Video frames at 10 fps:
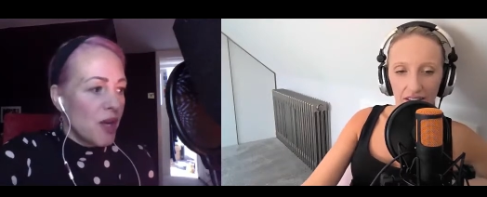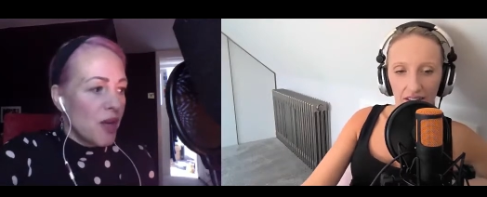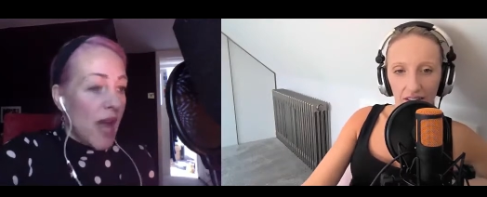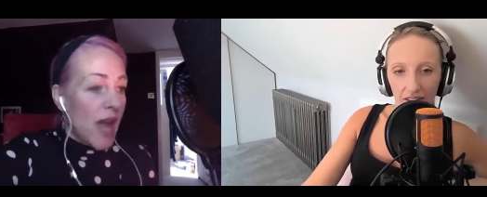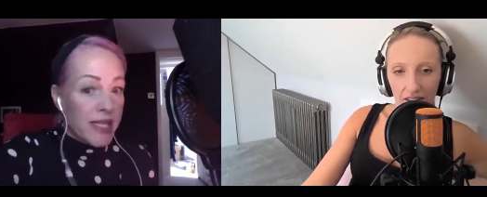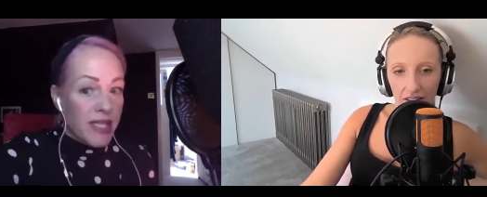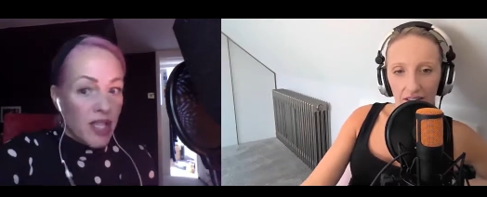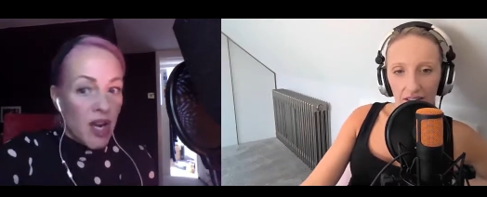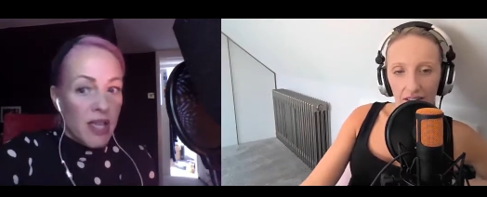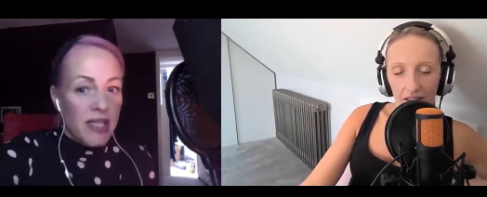
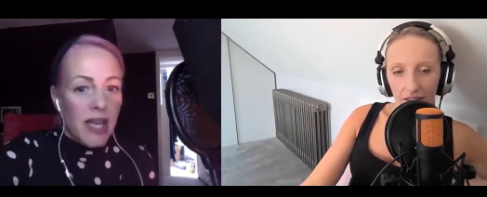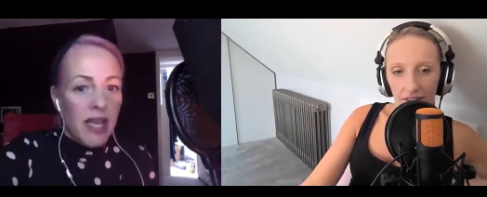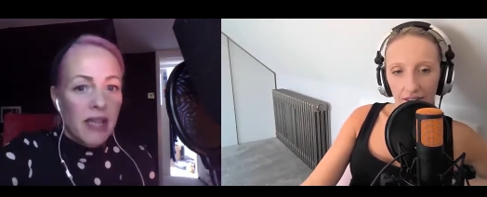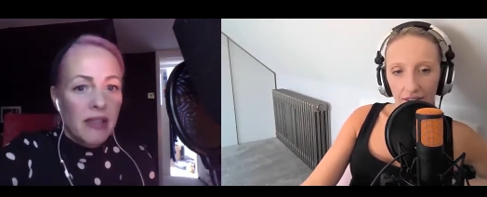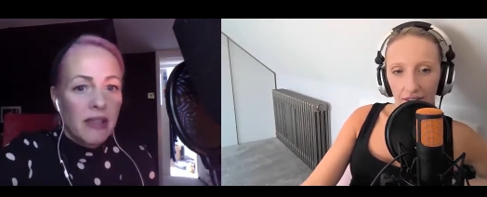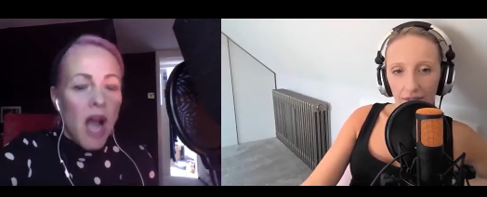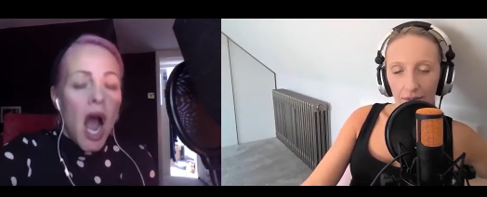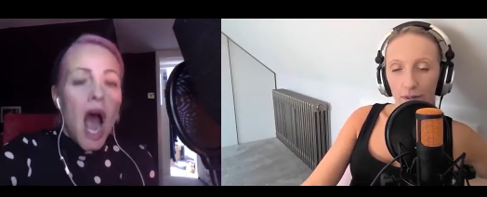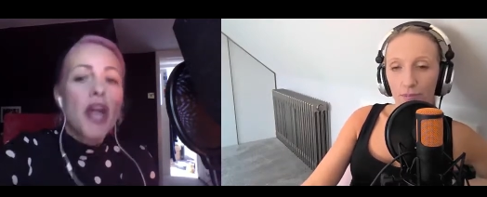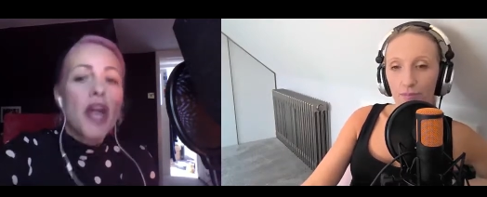Speaker 1: exercising
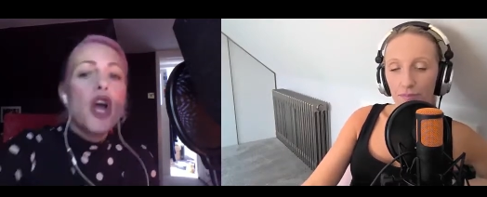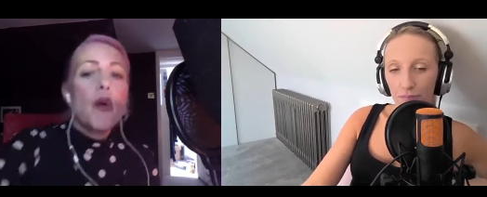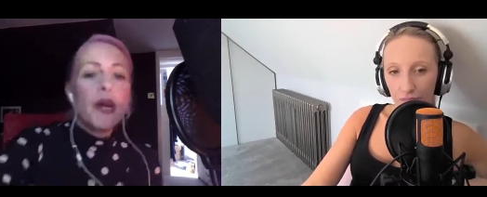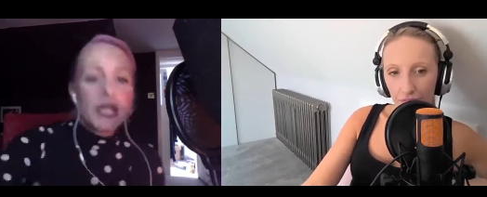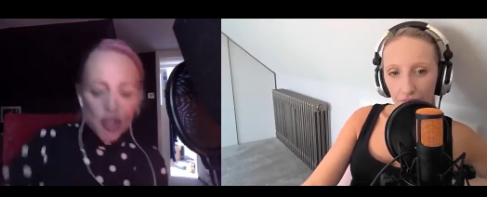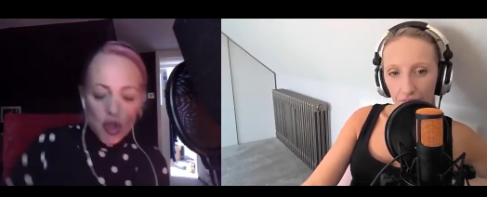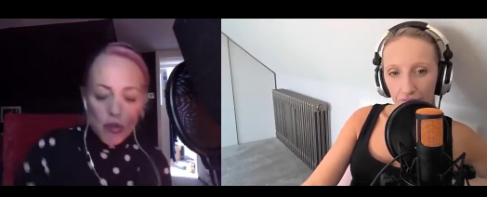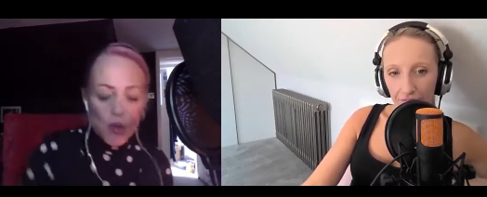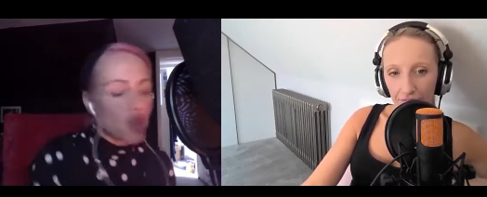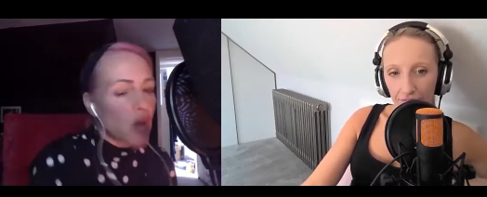and I know I need to do more
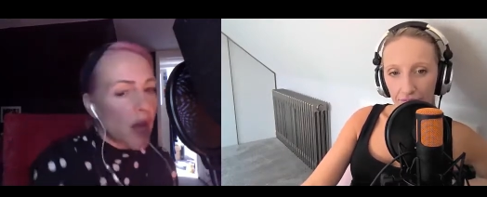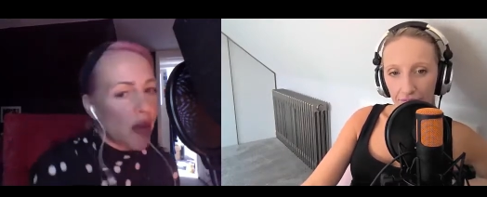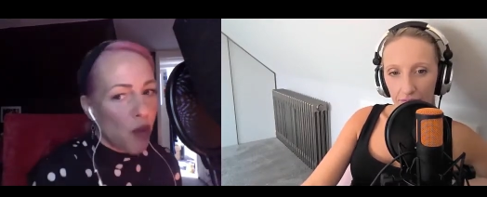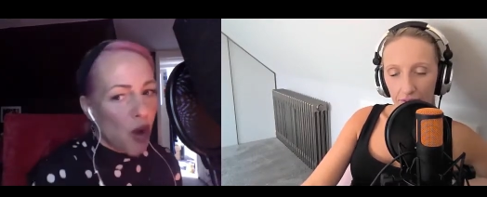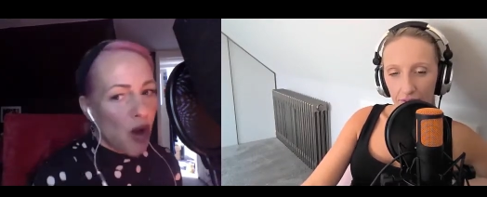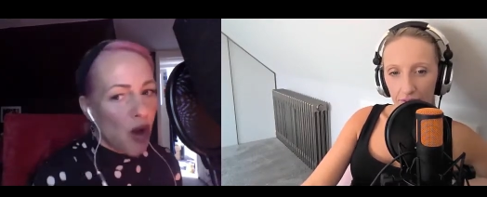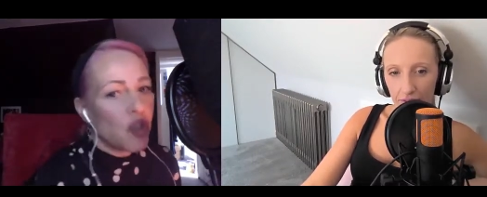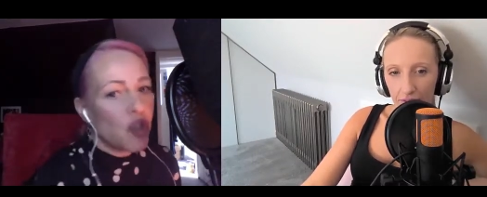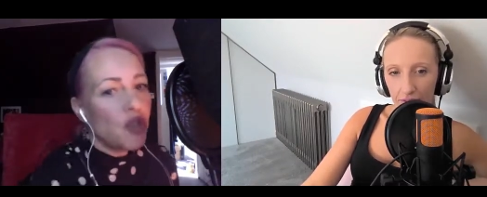strength work. You shouldn't